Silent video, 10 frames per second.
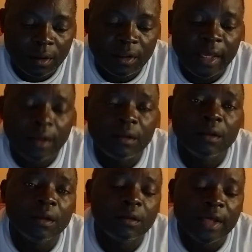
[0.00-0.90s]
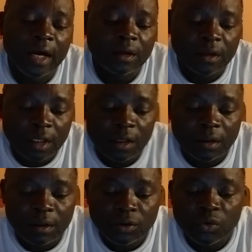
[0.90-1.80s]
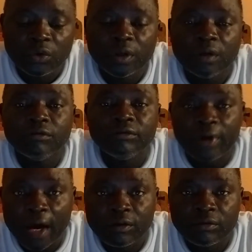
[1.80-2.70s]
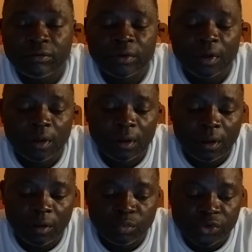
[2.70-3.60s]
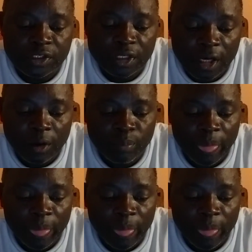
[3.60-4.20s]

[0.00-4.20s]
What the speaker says: then the young king Yuhi V Musinga,